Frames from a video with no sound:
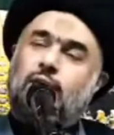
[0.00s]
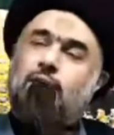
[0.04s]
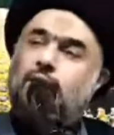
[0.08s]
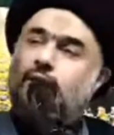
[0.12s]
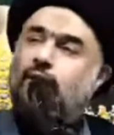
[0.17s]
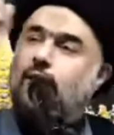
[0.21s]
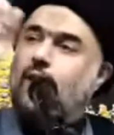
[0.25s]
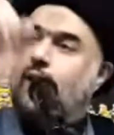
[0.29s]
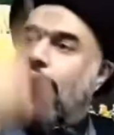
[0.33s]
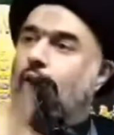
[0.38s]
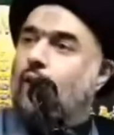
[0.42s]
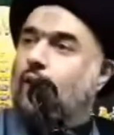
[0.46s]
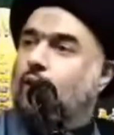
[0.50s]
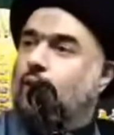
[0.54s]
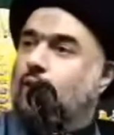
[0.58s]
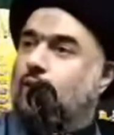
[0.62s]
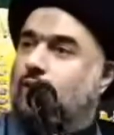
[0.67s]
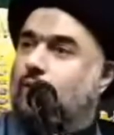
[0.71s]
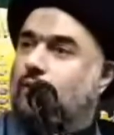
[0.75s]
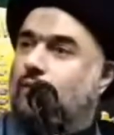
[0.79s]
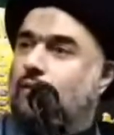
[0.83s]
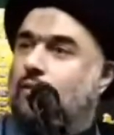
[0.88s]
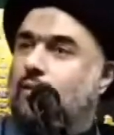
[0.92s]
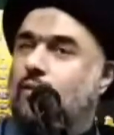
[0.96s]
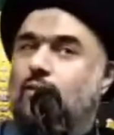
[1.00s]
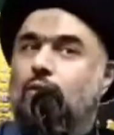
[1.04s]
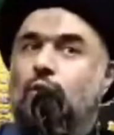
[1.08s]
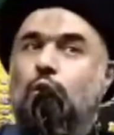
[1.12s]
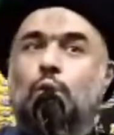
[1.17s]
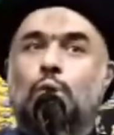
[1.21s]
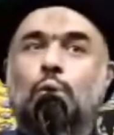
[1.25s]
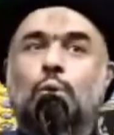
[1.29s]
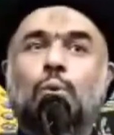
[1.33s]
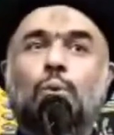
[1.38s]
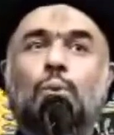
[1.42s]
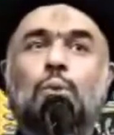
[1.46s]
his head,
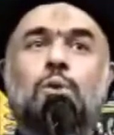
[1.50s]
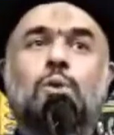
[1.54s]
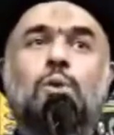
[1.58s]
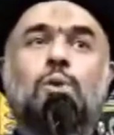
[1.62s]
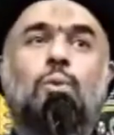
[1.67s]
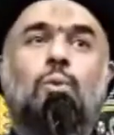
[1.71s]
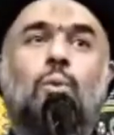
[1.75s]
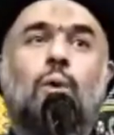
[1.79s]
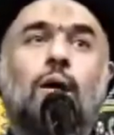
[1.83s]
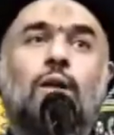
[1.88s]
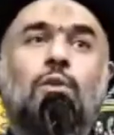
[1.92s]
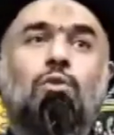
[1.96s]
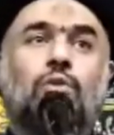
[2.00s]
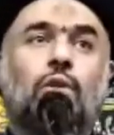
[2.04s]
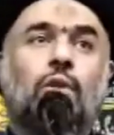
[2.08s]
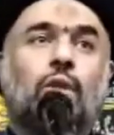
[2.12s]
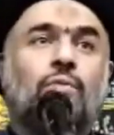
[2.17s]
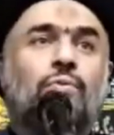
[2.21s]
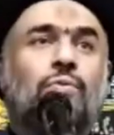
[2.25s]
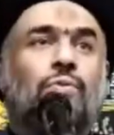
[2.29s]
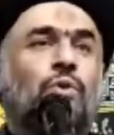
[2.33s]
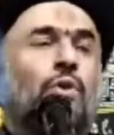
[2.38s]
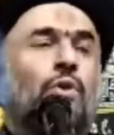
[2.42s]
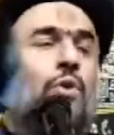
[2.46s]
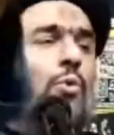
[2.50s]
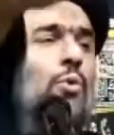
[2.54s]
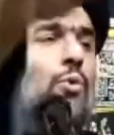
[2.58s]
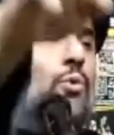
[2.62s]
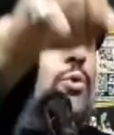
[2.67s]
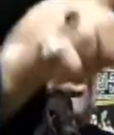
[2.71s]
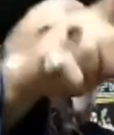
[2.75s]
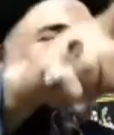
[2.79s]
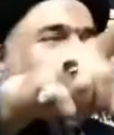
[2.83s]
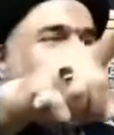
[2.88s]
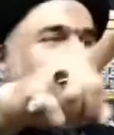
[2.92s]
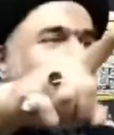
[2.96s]
you used to watch the
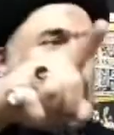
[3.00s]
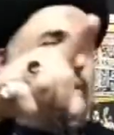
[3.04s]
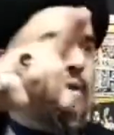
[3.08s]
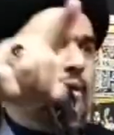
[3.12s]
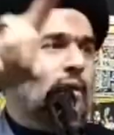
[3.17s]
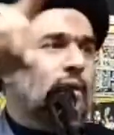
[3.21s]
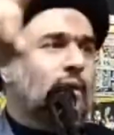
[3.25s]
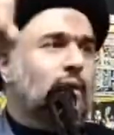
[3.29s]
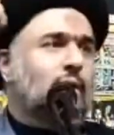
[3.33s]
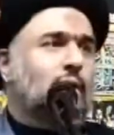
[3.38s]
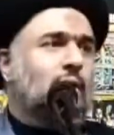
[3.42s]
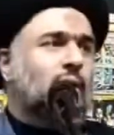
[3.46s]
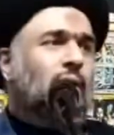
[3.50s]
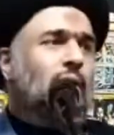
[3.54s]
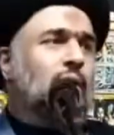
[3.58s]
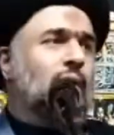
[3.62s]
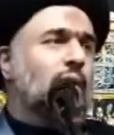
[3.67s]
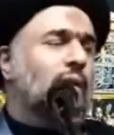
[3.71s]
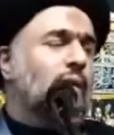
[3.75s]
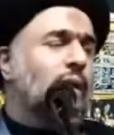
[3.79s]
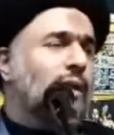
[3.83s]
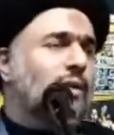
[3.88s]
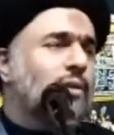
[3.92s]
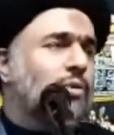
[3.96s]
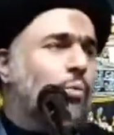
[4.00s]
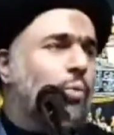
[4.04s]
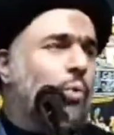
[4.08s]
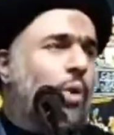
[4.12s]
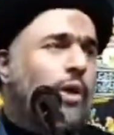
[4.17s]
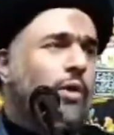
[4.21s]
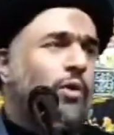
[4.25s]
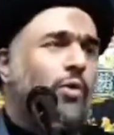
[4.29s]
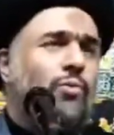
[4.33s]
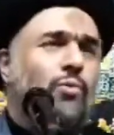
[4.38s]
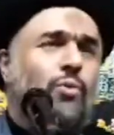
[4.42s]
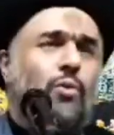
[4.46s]
future, that
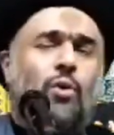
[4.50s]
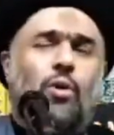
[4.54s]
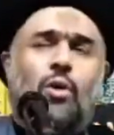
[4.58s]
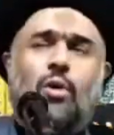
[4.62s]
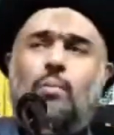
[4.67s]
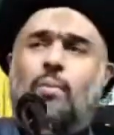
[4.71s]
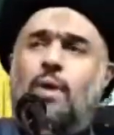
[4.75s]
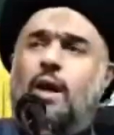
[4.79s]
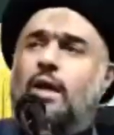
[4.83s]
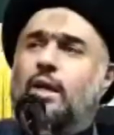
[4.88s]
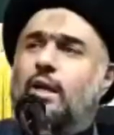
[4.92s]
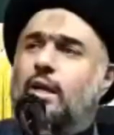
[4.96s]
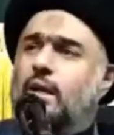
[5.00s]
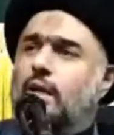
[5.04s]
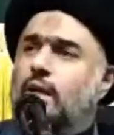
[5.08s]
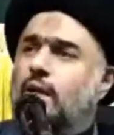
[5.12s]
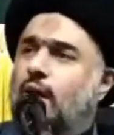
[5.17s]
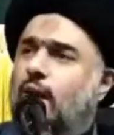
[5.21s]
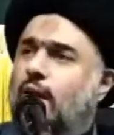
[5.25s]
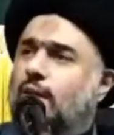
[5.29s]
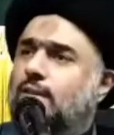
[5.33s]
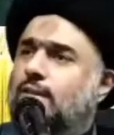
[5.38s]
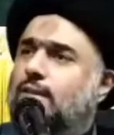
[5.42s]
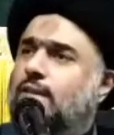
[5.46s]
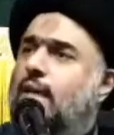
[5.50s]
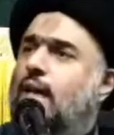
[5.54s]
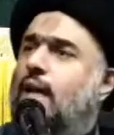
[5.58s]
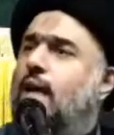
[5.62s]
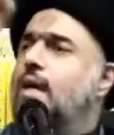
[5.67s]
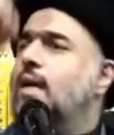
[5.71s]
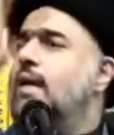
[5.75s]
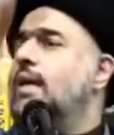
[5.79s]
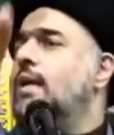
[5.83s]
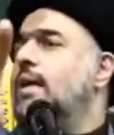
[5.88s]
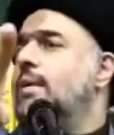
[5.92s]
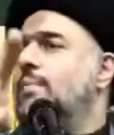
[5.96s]
one of Almighty God's
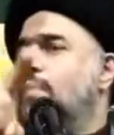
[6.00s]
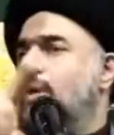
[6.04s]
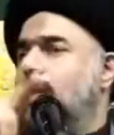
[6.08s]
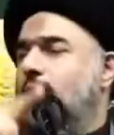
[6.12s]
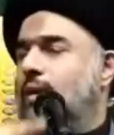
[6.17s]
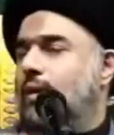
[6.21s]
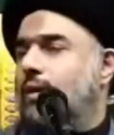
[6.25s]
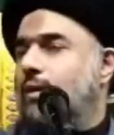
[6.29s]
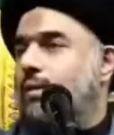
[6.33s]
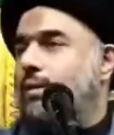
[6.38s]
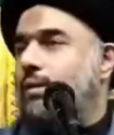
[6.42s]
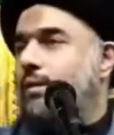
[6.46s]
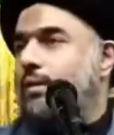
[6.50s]
enemy